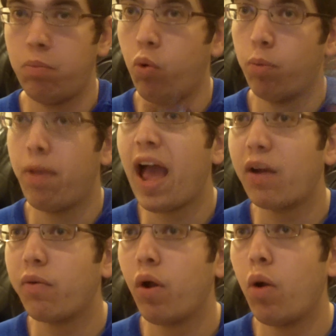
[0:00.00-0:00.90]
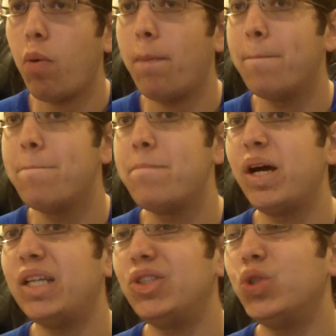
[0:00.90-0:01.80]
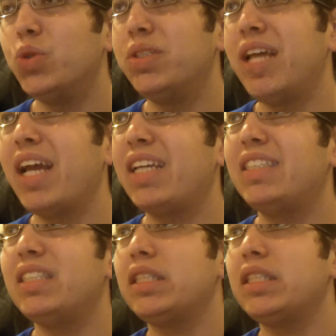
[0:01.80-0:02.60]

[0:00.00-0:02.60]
more back row, but your deck